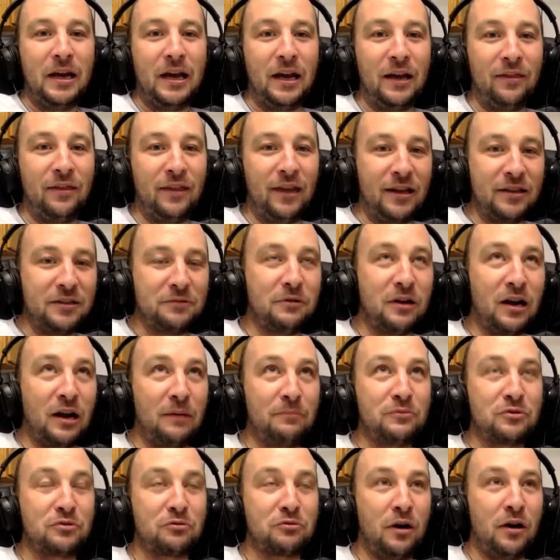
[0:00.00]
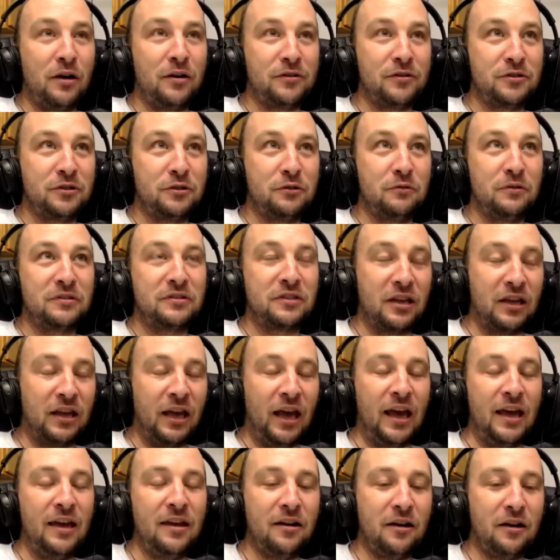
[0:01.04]
And that's what I'm drawn to, is the
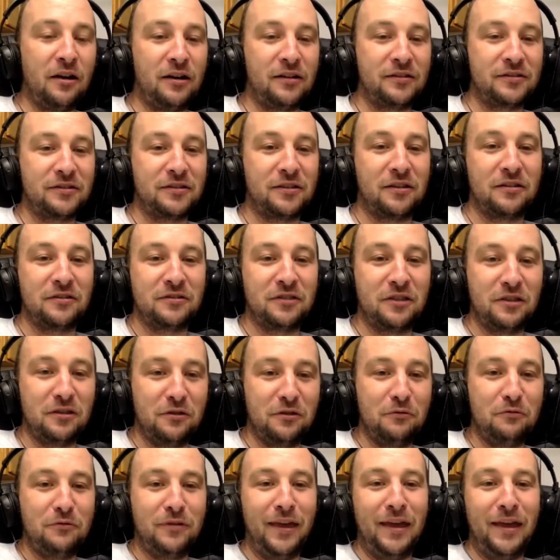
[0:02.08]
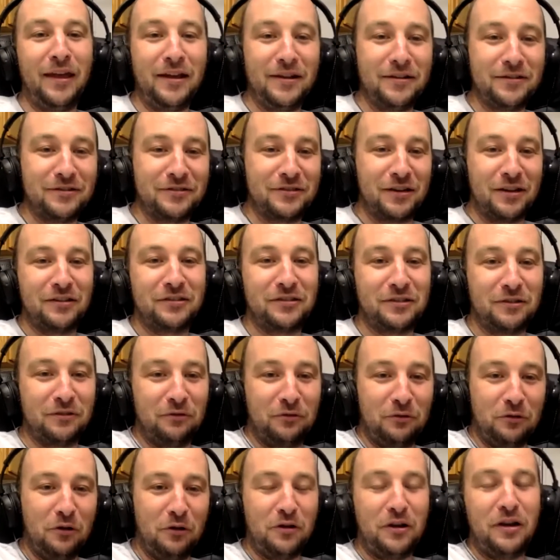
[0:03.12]
chaos, is that you can't just
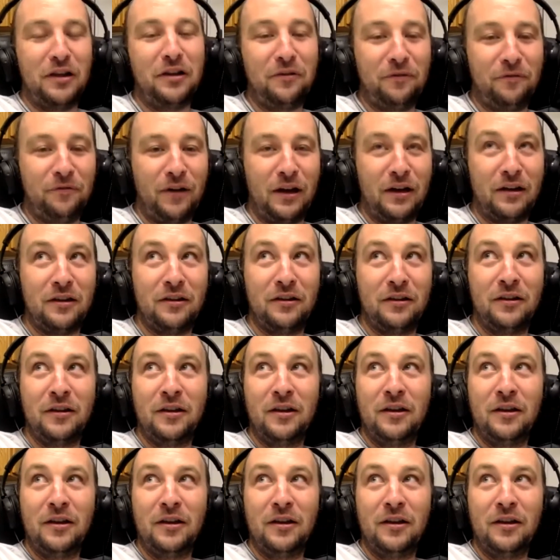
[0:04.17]
look at a fight